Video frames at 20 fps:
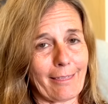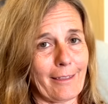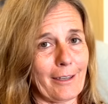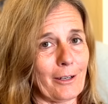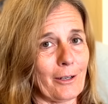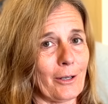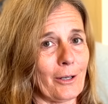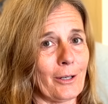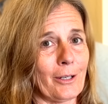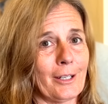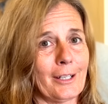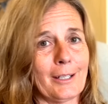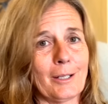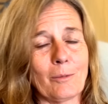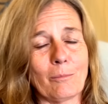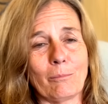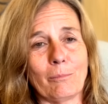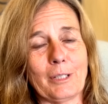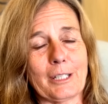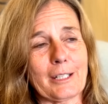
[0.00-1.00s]
They're
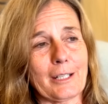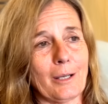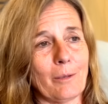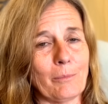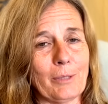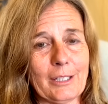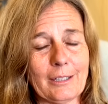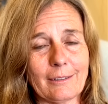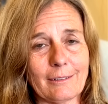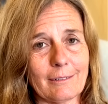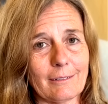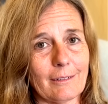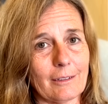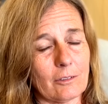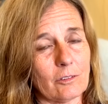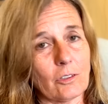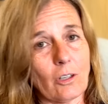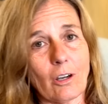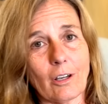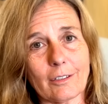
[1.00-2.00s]
becoming
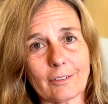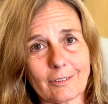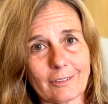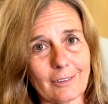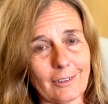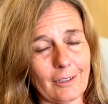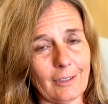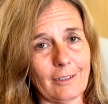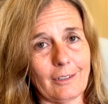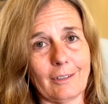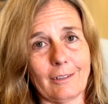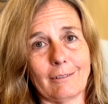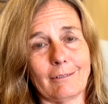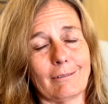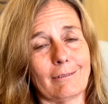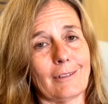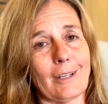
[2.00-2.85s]
exhausted and